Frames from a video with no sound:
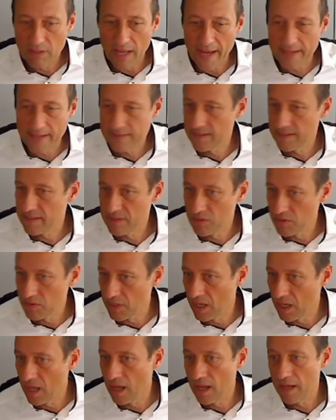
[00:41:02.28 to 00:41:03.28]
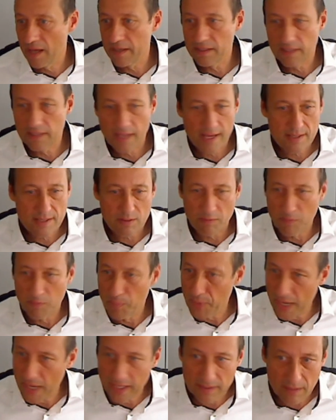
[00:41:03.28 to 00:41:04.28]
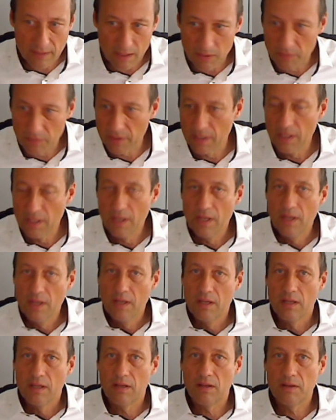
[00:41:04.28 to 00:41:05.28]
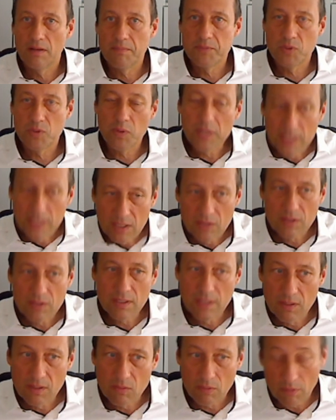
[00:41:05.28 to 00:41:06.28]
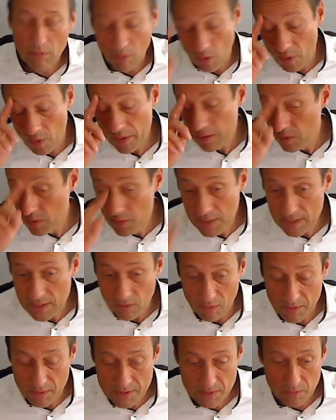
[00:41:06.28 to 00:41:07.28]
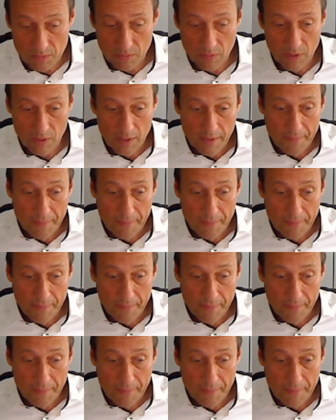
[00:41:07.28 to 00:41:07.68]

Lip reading: access to the car in case of a breakdown. So you need also